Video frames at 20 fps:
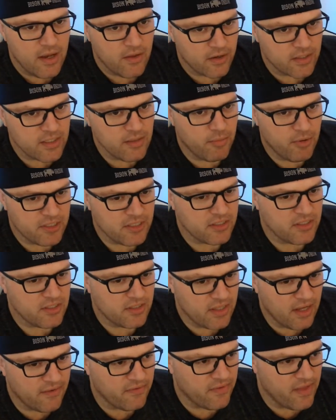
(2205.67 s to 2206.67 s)
There's a bunch of
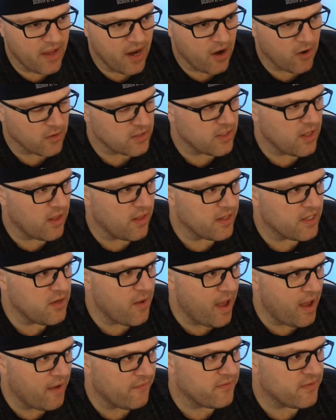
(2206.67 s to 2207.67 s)
stuff there. It's not like you
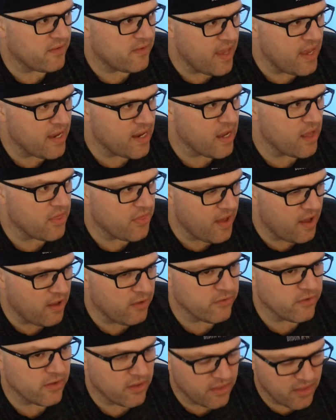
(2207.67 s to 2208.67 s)
have to take
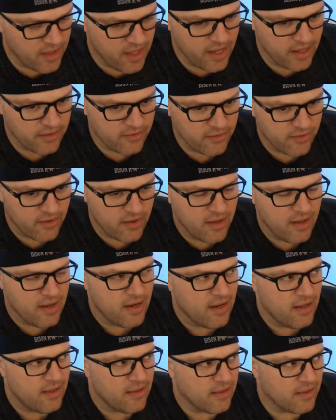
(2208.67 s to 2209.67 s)
1,000 things.
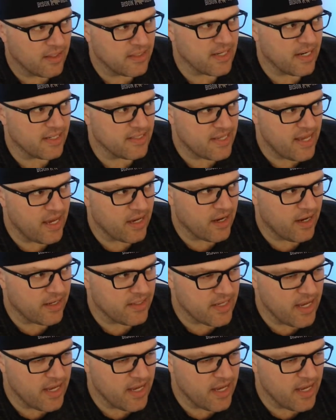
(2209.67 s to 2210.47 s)
The things that I take